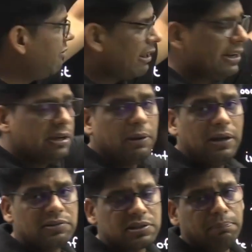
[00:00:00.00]

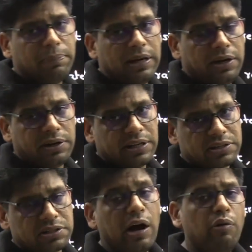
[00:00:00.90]
variable simple
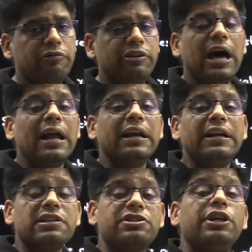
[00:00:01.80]
interest. Now, we are
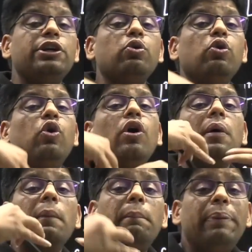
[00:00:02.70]
interested to
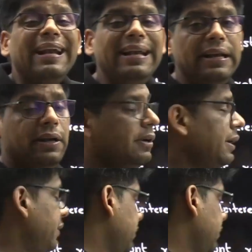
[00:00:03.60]
print it.